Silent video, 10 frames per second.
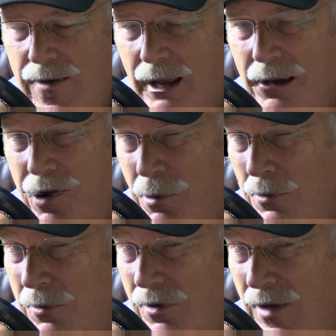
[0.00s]
So I'm
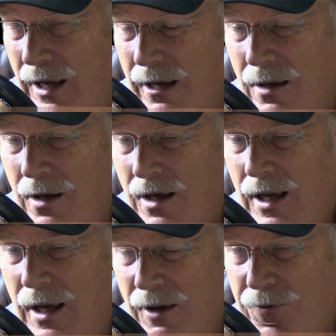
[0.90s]
saying
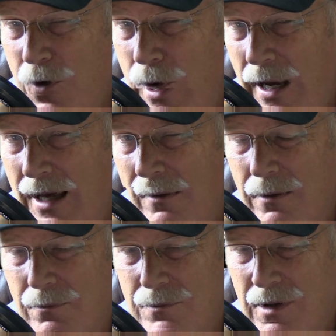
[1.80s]
if you can,
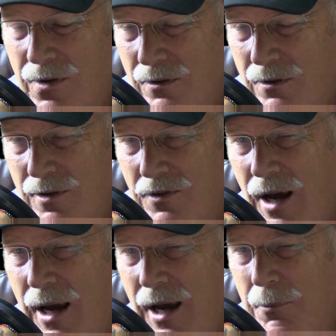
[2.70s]
this is the time
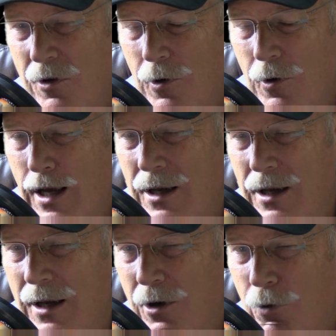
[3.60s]
to start learning how to
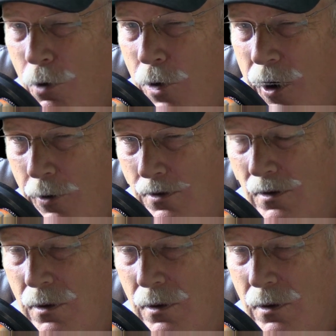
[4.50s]
grow a garden.